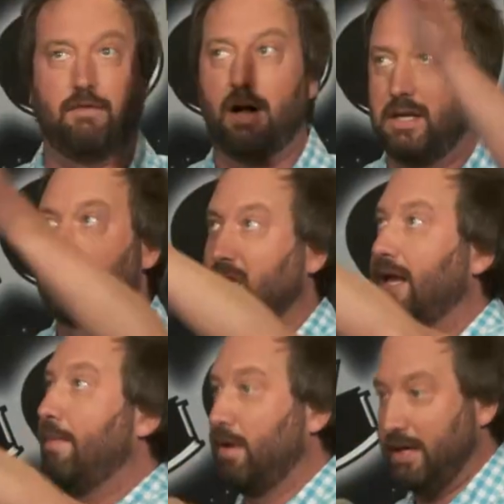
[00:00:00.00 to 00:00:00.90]
have all these
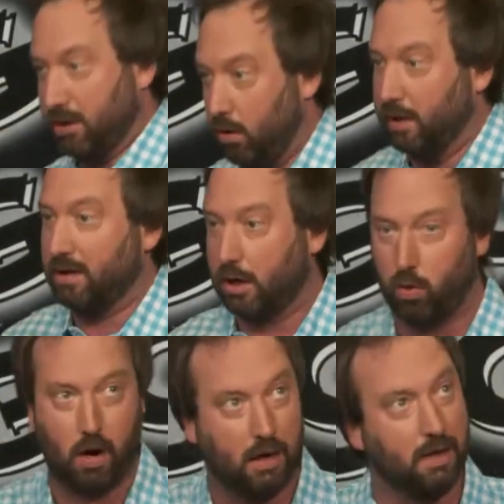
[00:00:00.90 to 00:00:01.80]
celebrities holding the
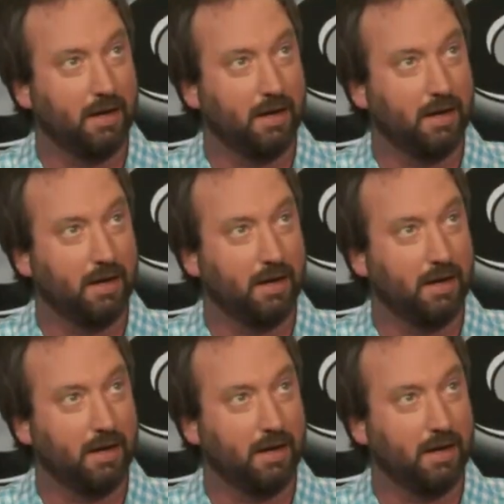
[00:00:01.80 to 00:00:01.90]
koala.